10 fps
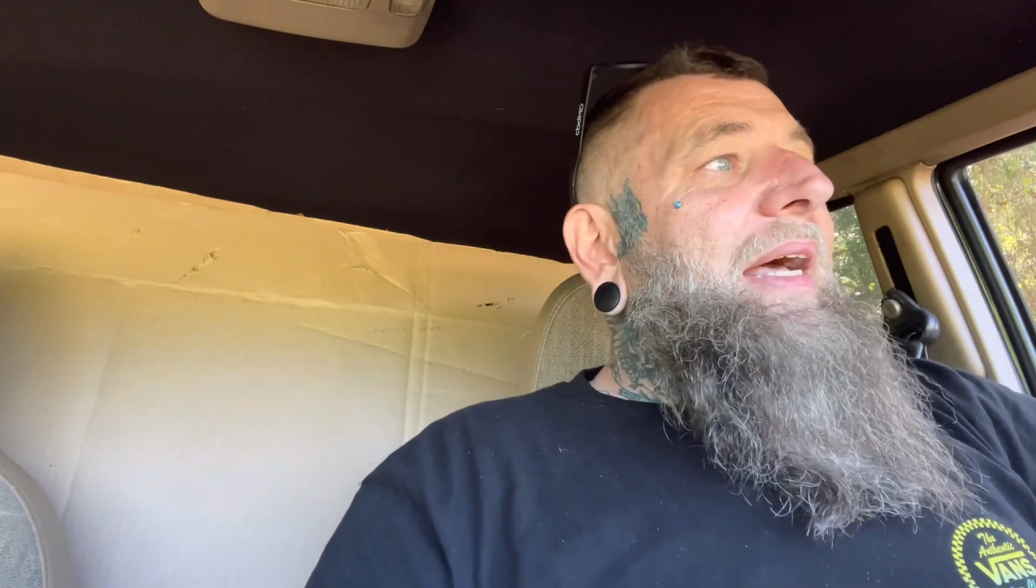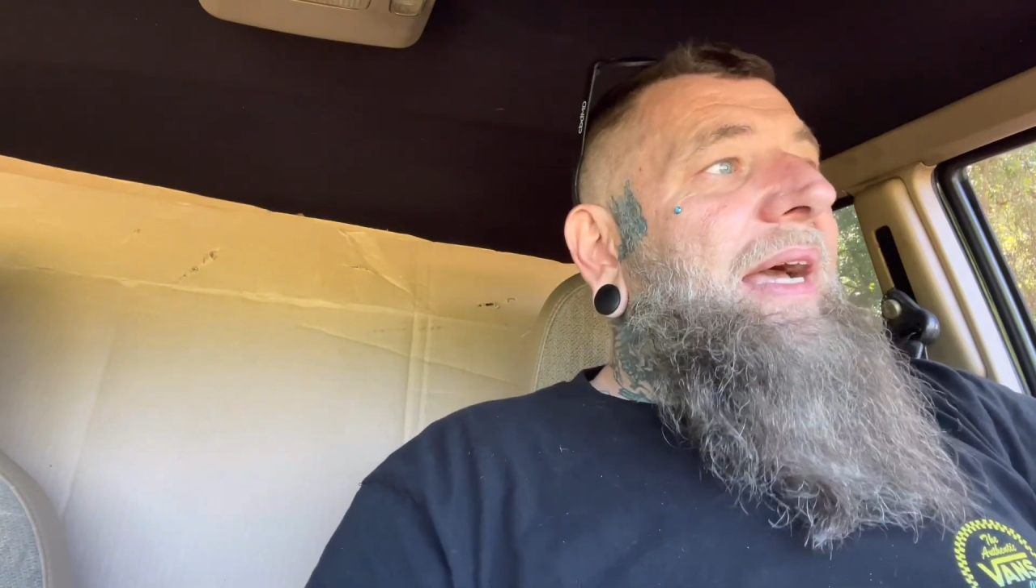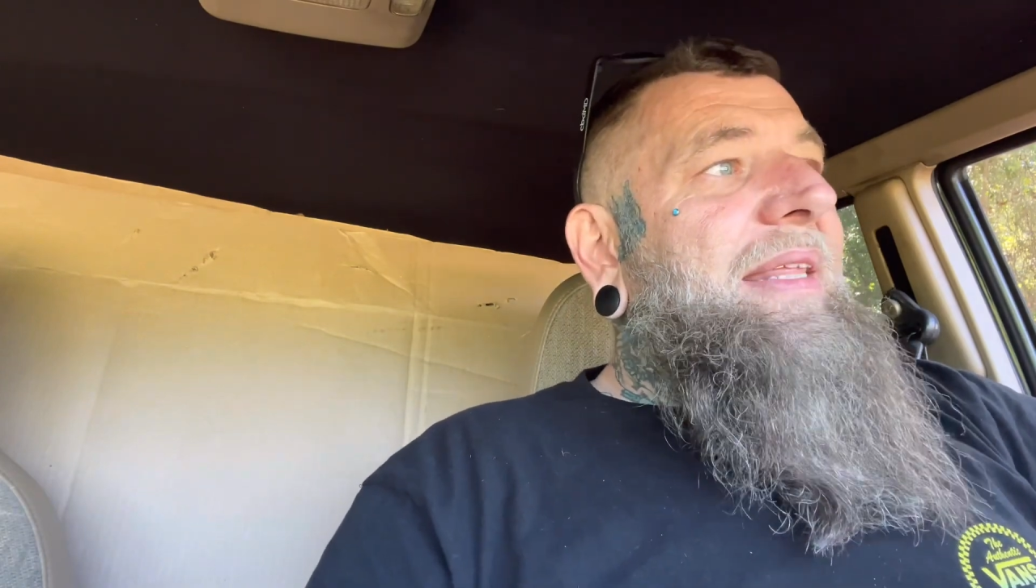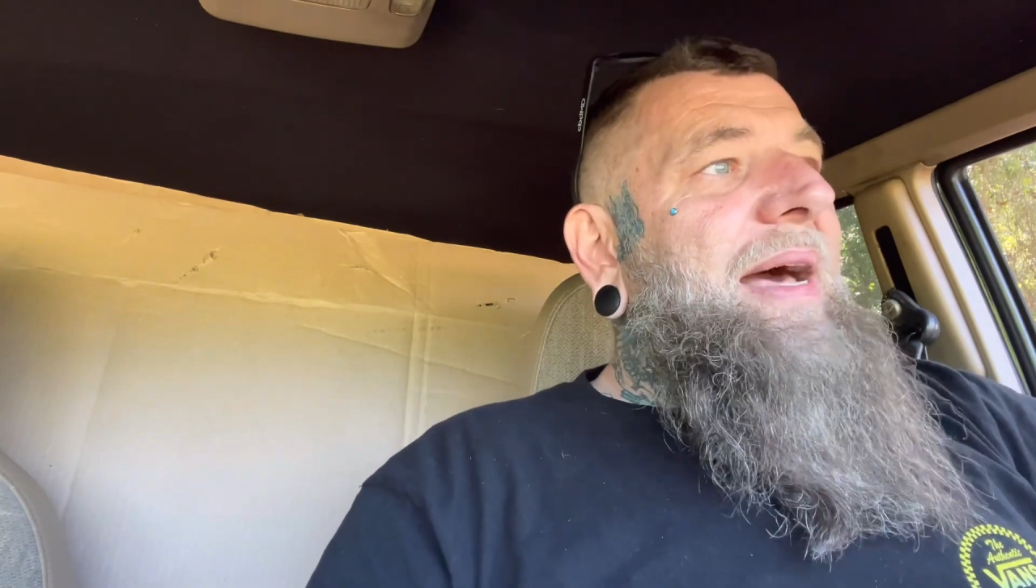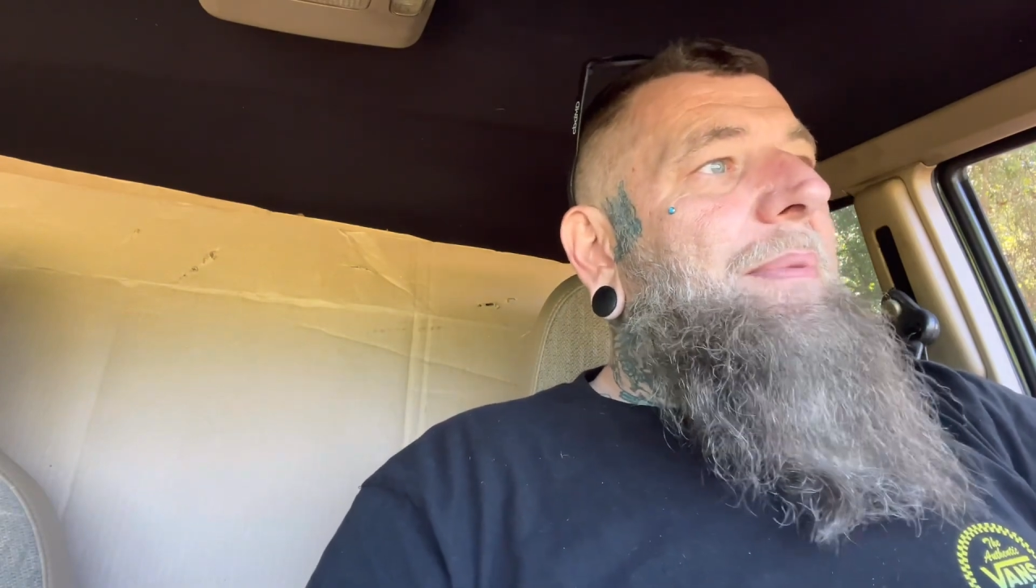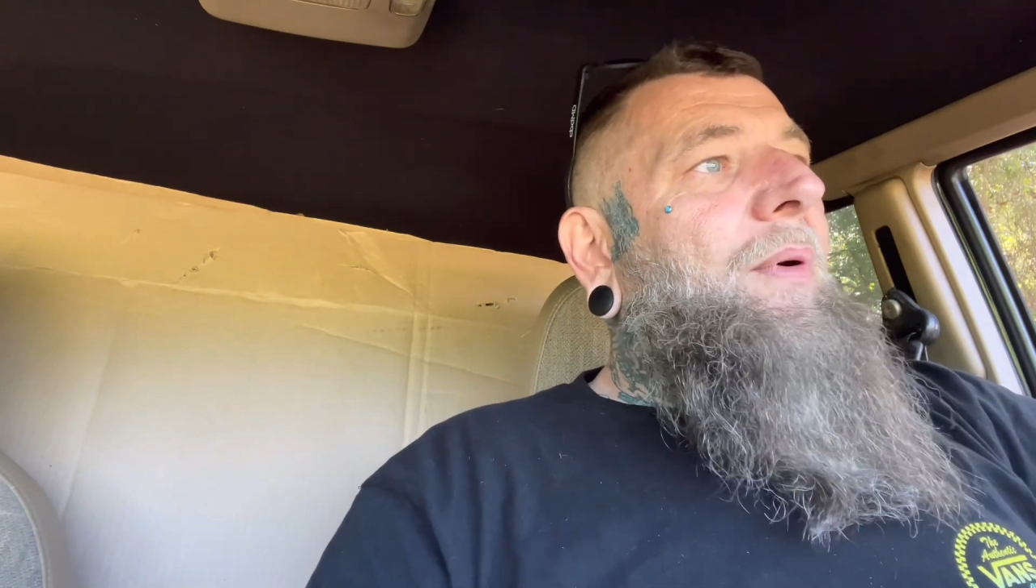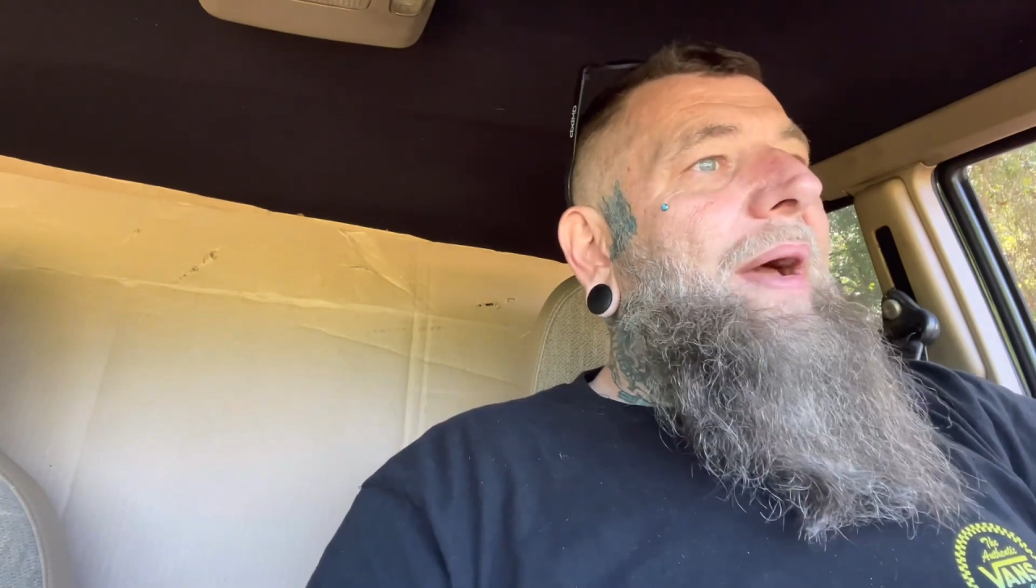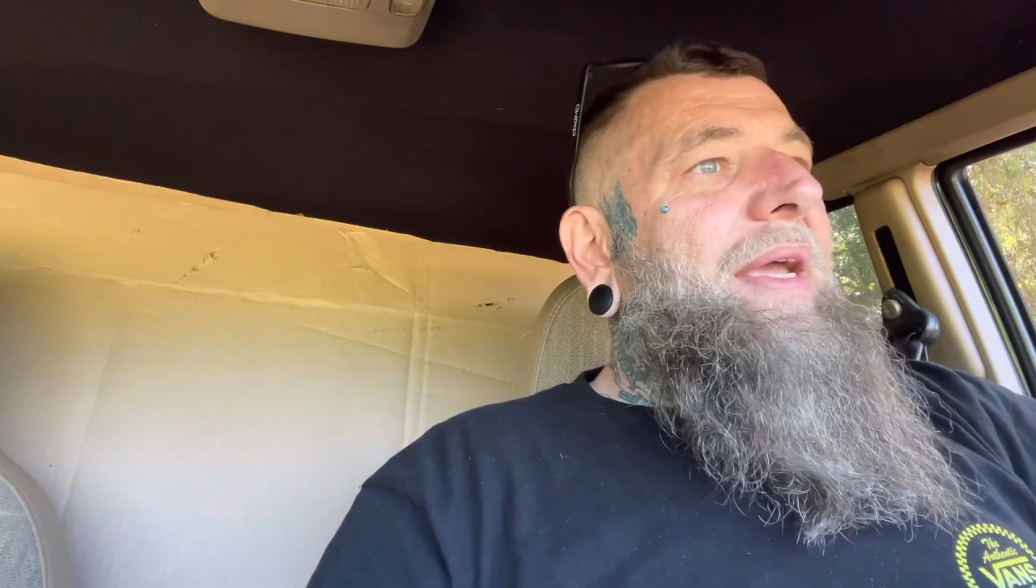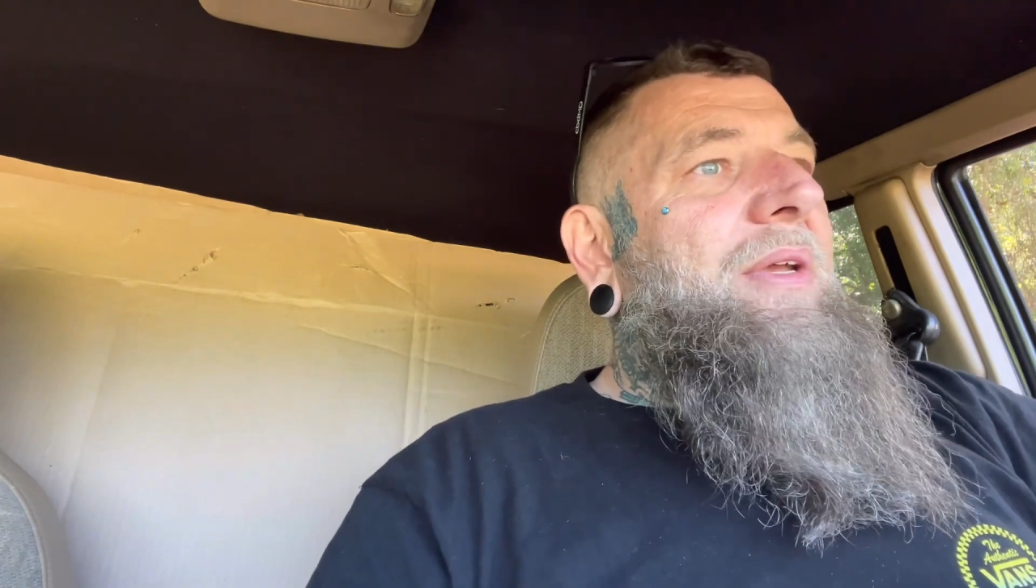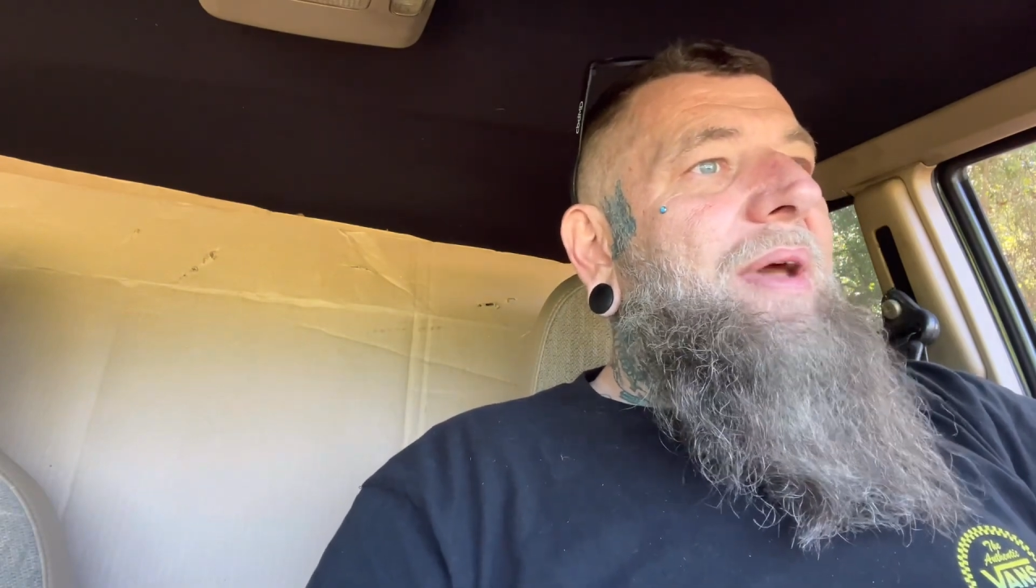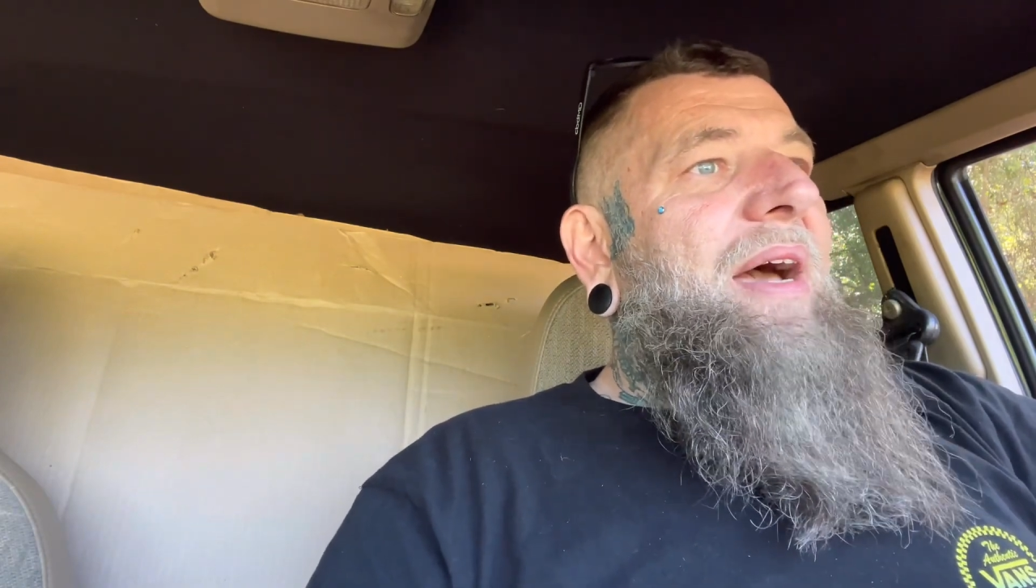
at that point you